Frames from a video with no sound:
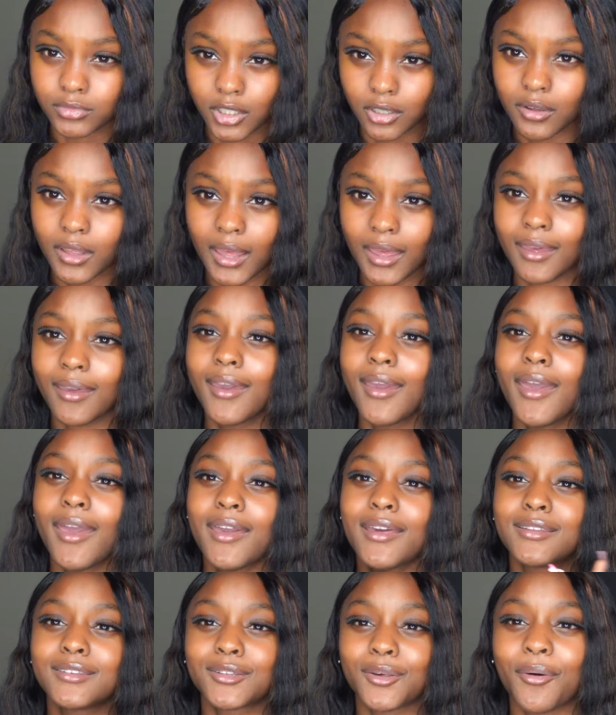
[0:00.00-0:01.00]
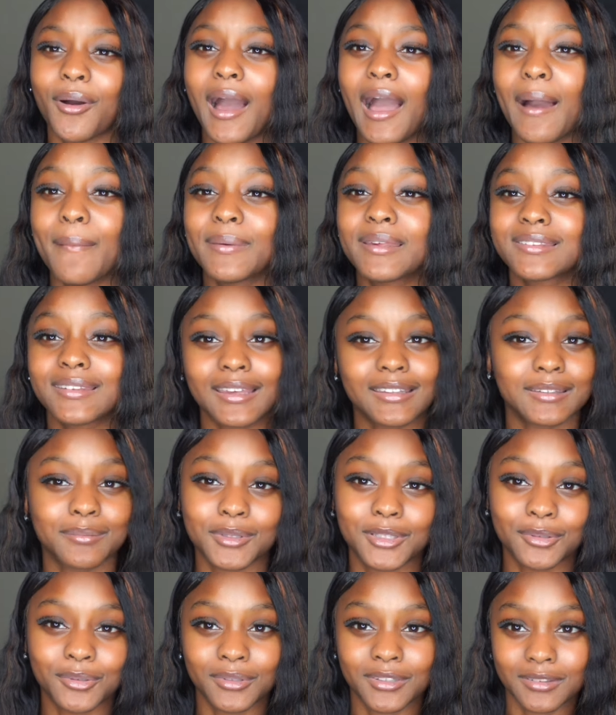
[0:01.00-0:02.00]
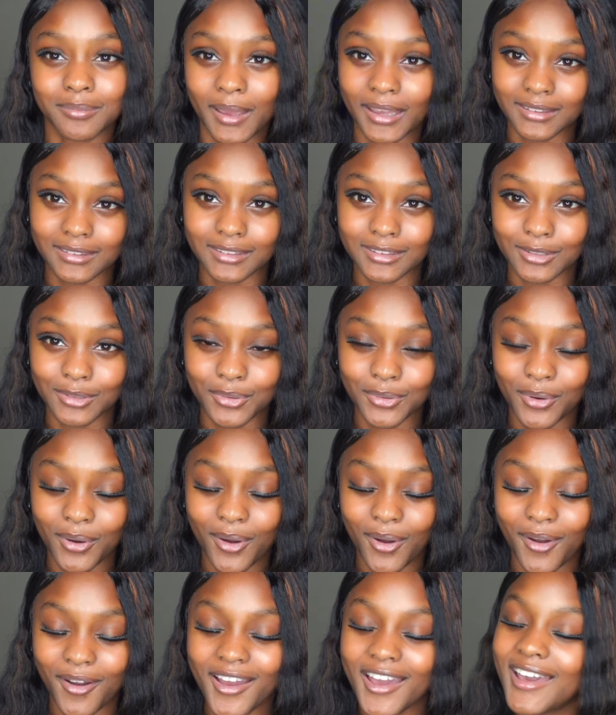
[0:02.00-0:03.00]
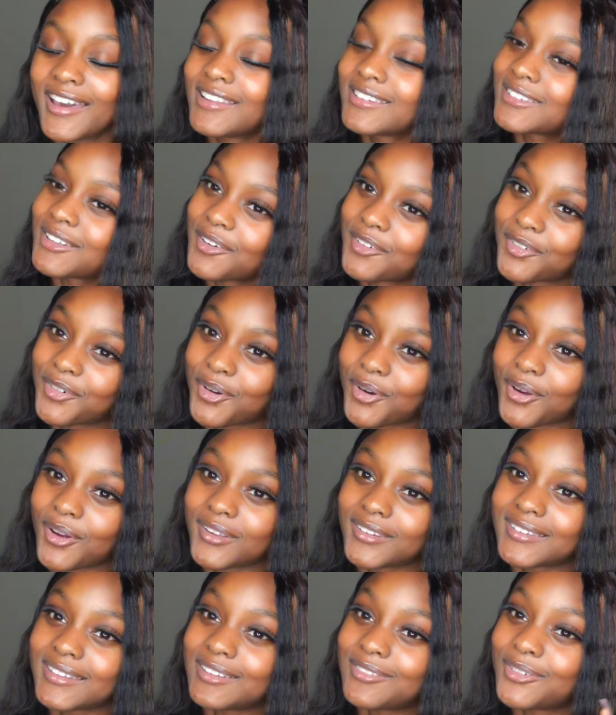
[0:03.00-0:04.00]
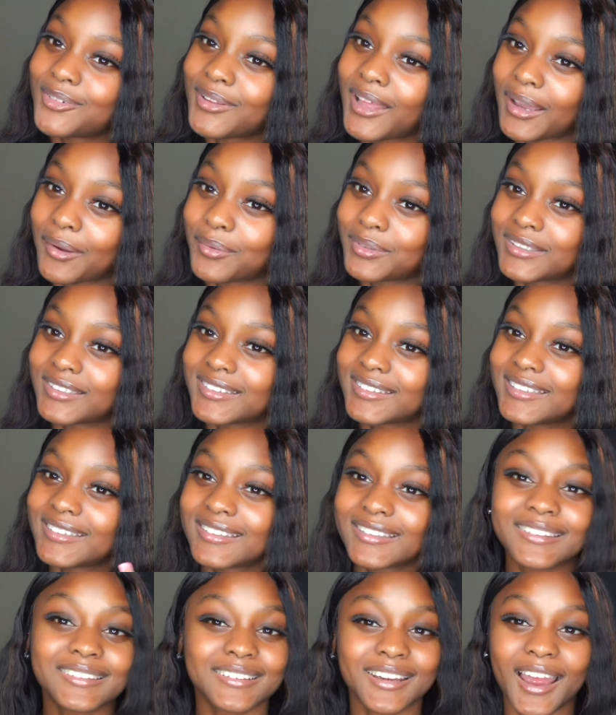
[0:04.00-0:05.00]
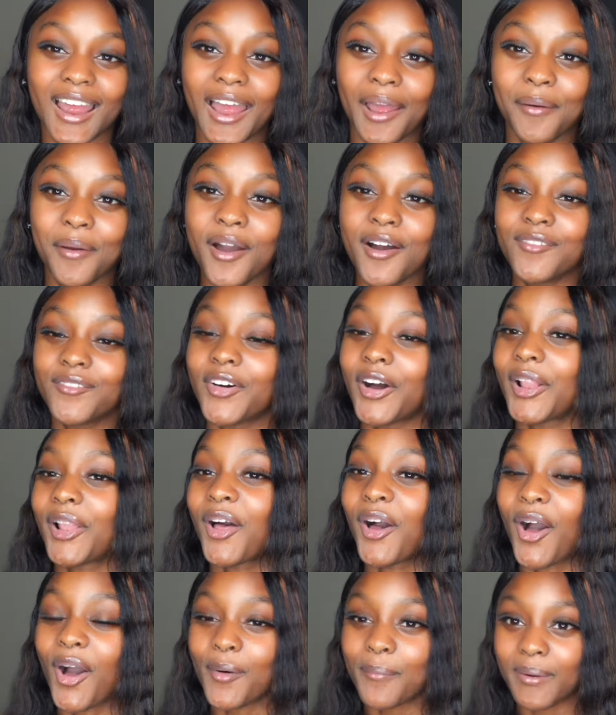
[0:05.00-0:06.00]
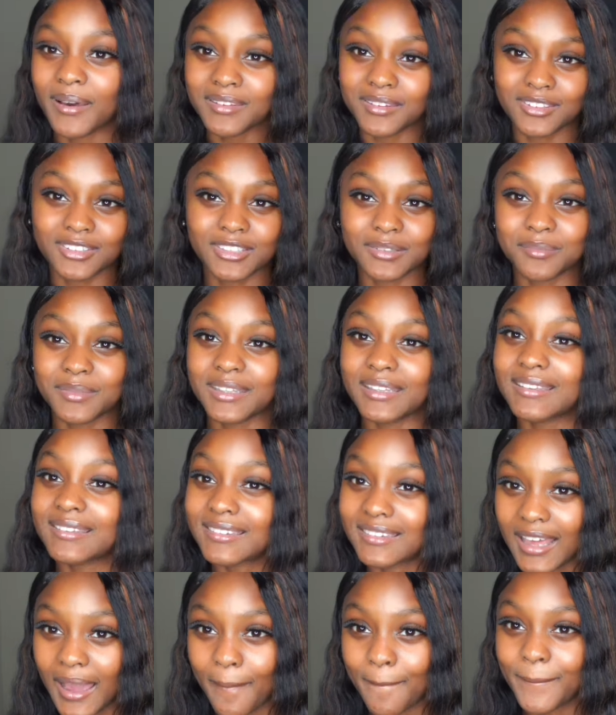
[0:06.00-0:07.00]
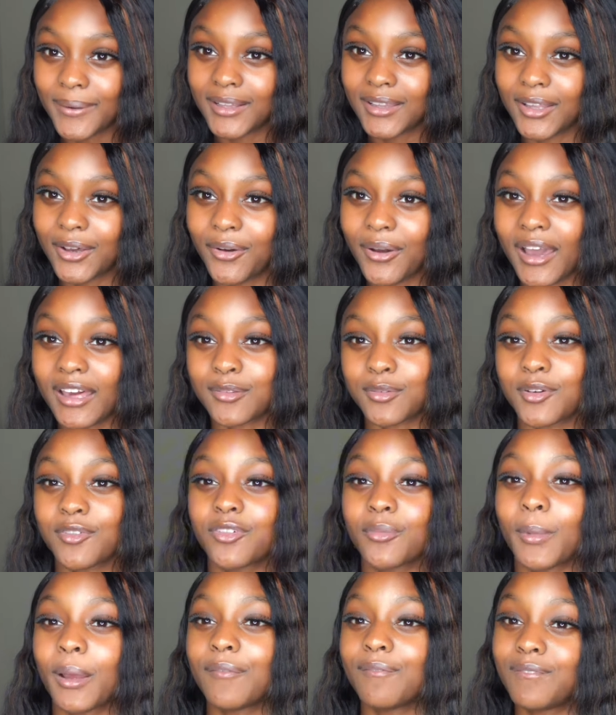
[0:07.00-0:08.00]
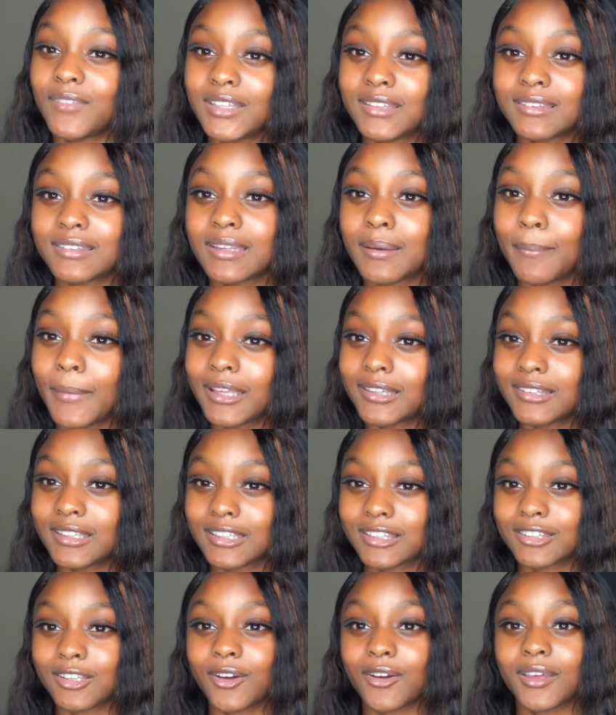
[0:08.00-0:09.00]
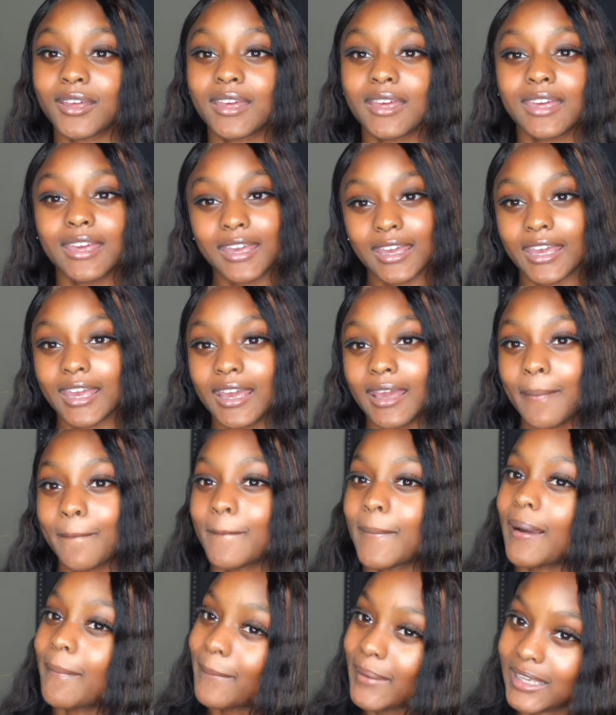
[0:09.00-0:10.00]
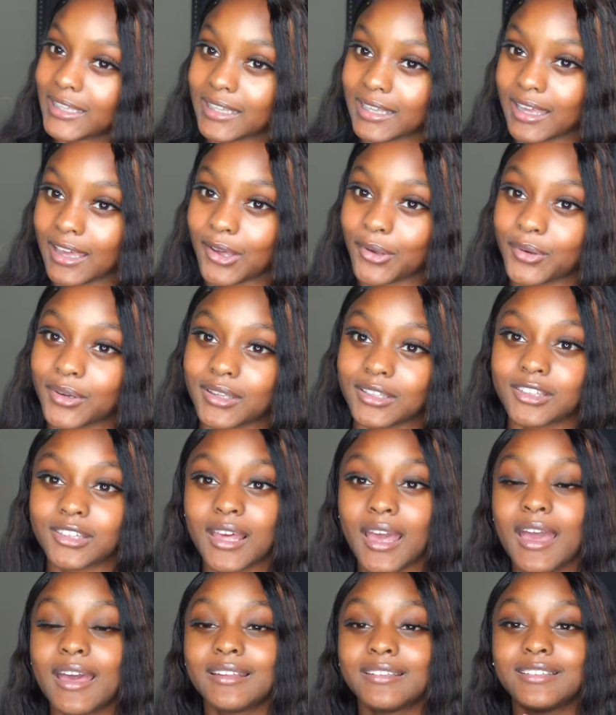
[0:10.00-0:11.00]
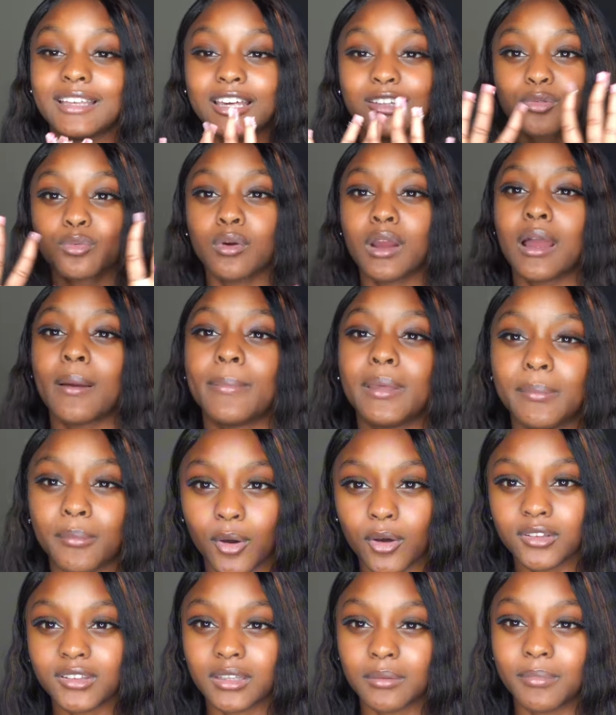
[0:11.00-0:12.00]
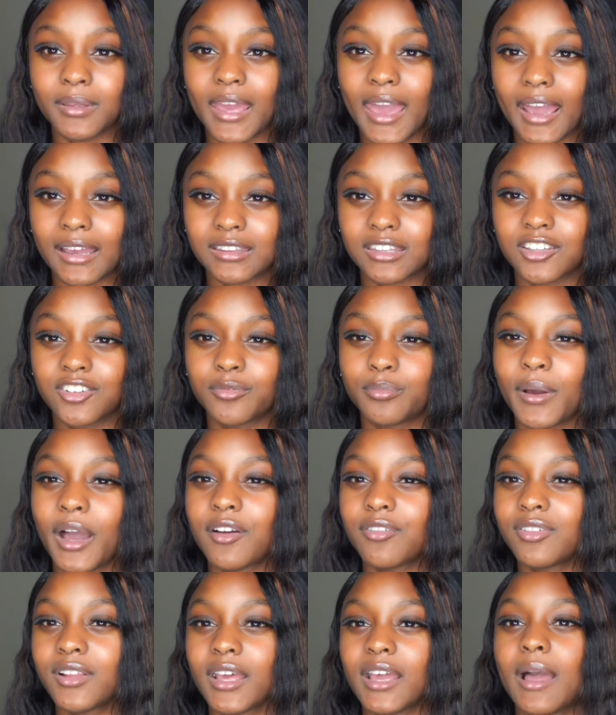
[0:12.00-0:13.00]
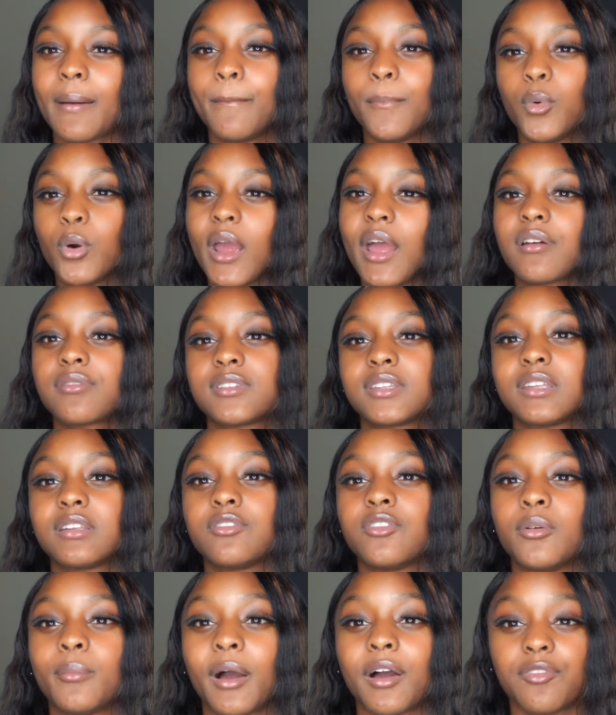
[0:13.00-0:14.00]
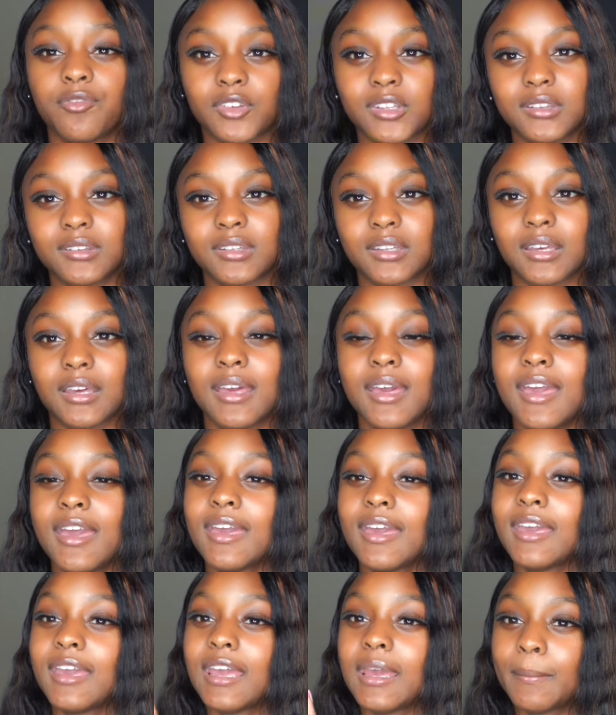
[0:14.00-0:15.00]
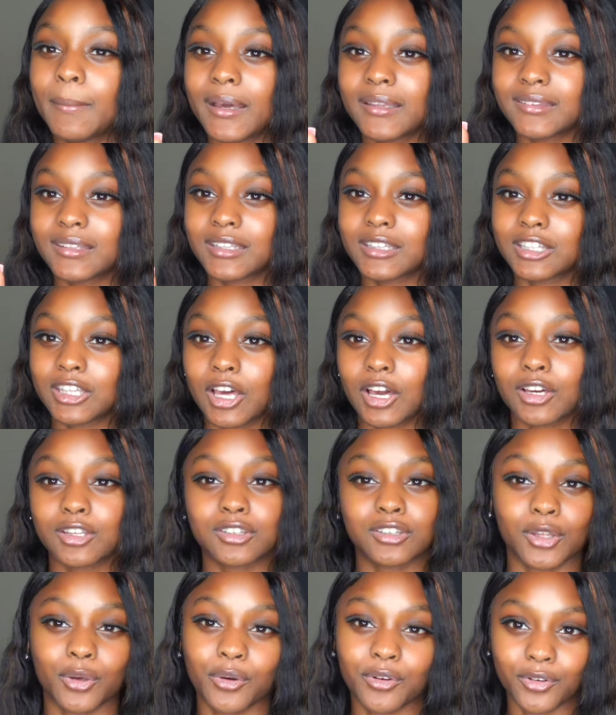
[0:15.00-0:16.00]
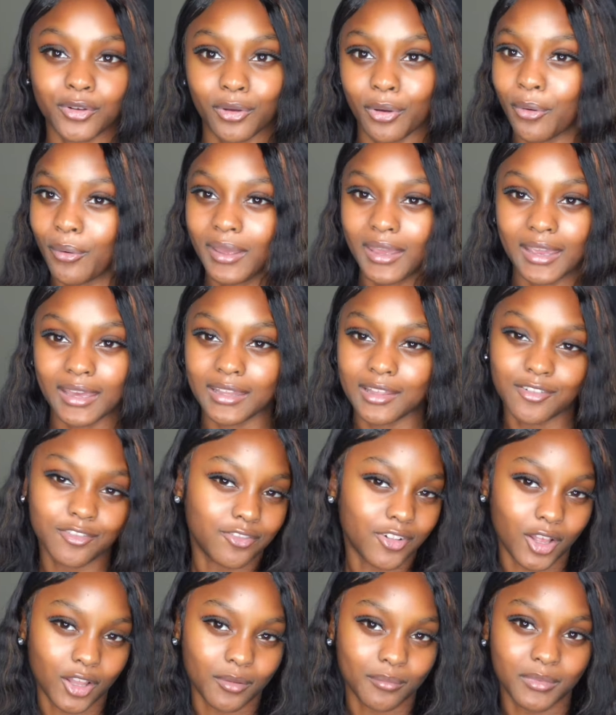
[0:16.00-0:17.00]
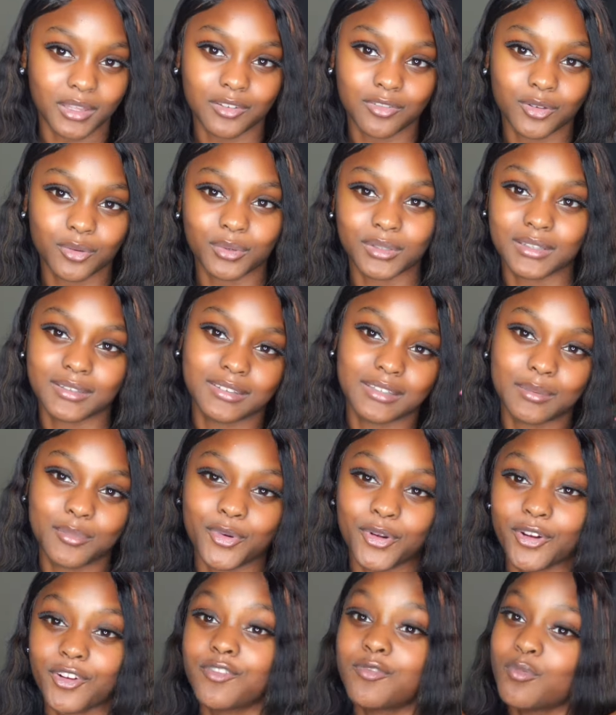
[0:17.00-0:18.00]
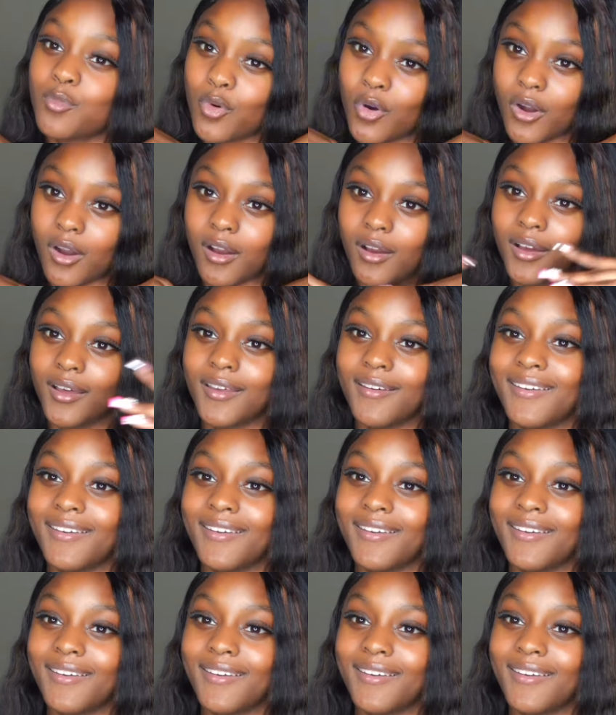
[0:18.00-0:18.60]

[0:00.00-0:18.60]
okay? So I'm excited to be doing this back to school haul. So of course, if you like what you see, subscribe. Follow all my social medias down below, as well for my Finsta, my TikTok, and my main account, because that's where I mostly be active. But I feel like I'm more active on my Finsta and my TikTok, so go ahead and follow me if you want to see more of moi.